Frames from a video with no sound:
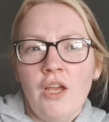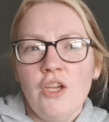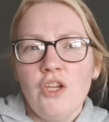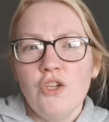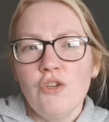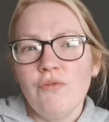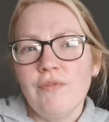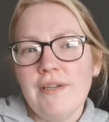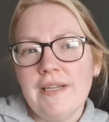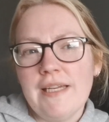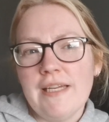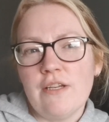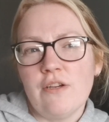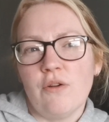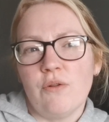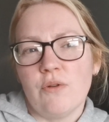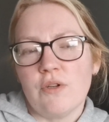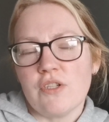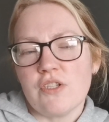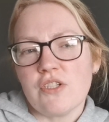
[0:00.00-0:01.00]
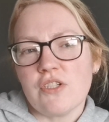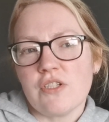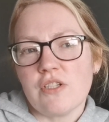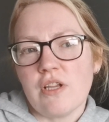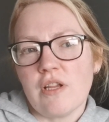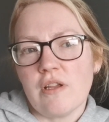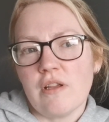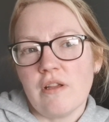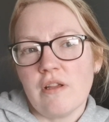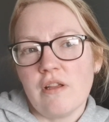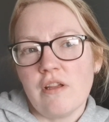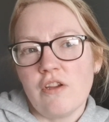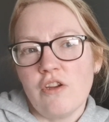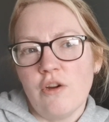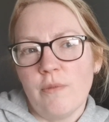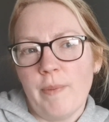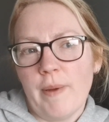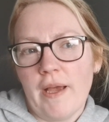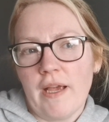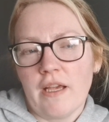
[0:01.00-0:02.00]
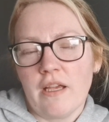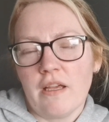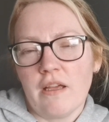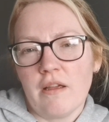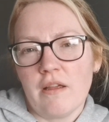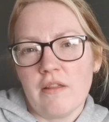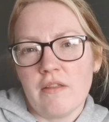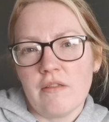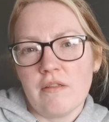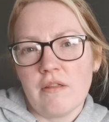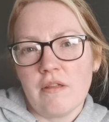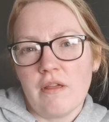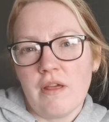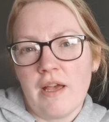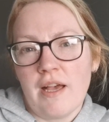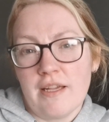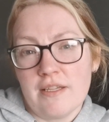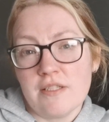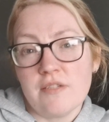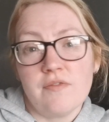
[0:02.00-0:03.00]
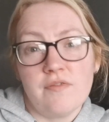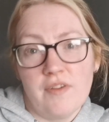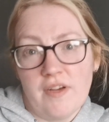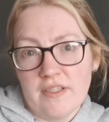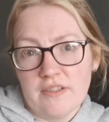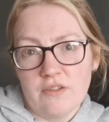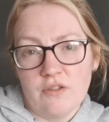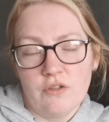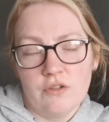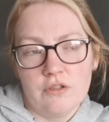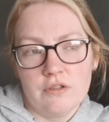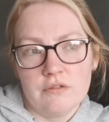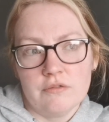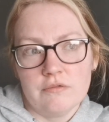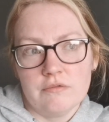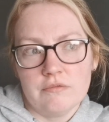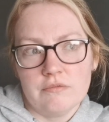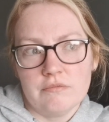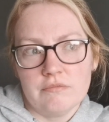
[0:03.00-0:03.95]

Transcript: You don't really notice your back has fat on it